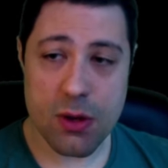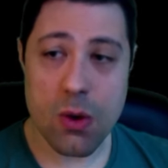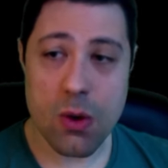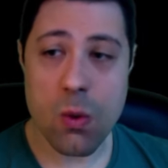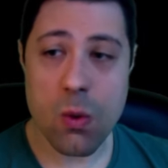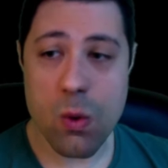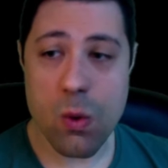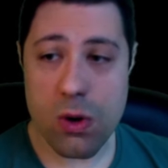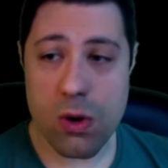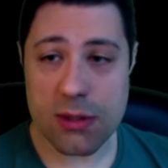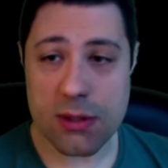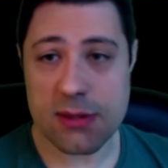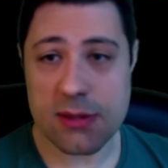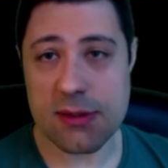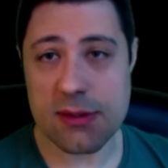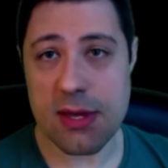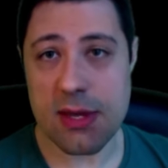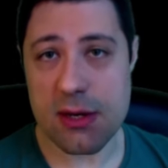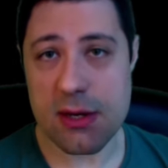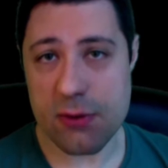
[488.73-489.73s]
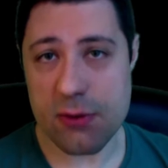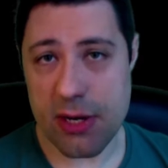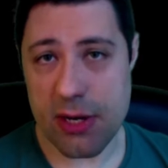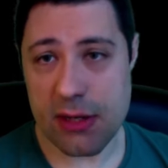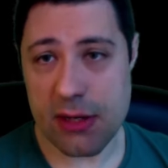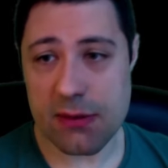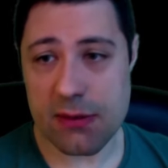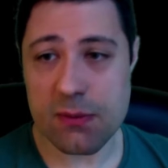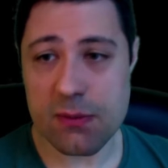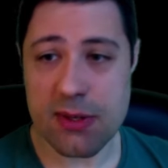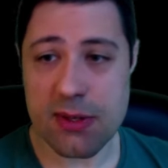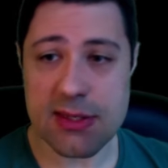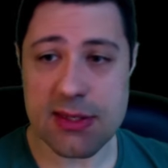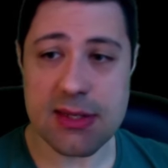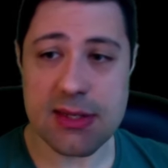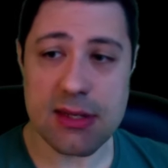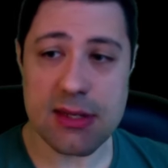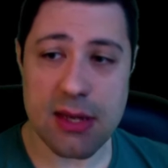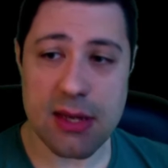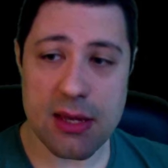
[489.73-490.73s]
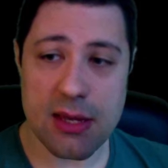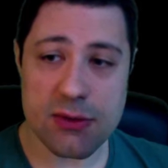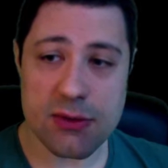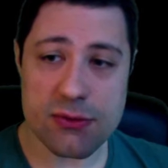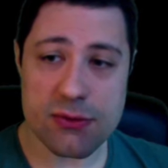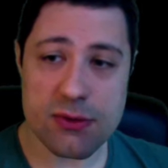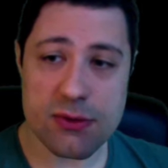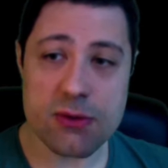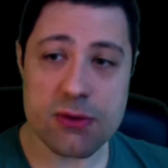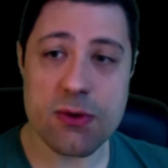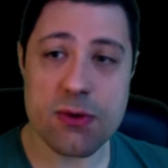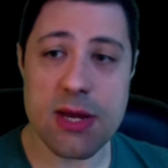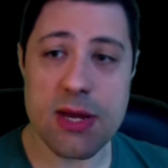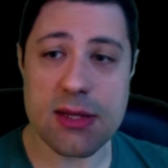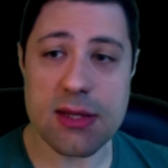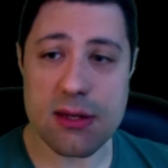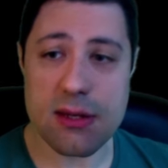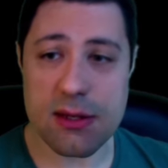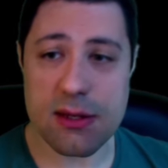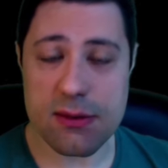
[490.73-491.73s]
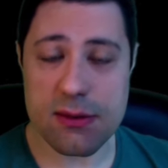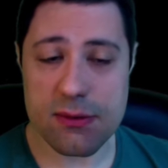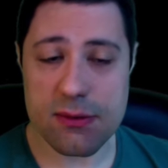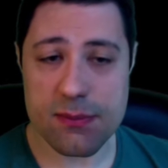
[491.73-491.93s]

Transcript: or the TA grade when the TAs graded it.